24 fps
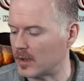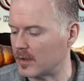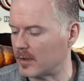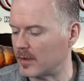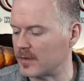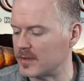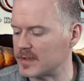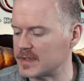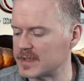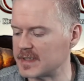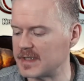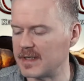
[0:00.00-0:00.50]
under
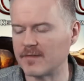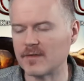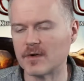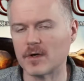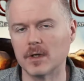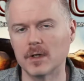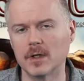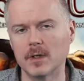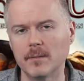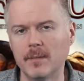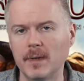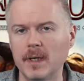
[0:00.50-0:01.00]
the save
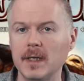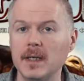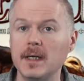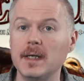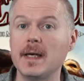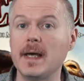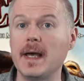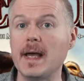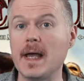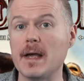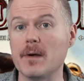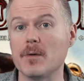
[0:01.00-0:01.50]
column,
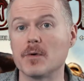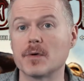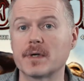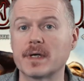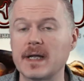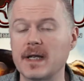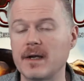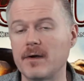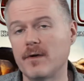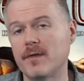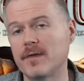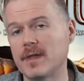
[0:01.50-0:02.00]
and we'll
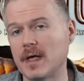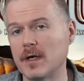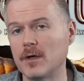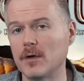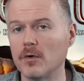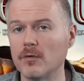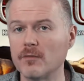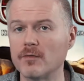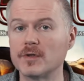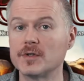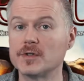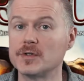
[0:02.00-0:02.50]
carry that
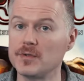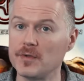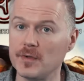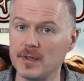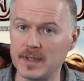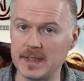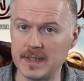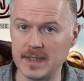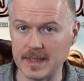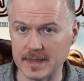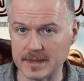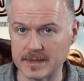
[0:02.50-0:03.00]
over to the
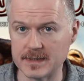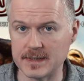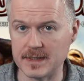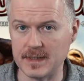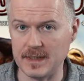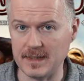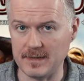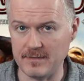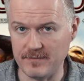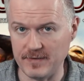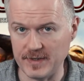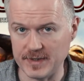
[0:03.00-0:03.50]
next
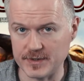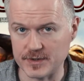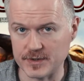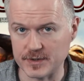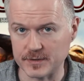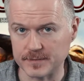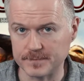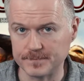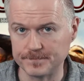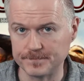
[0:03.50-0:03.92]
adventure.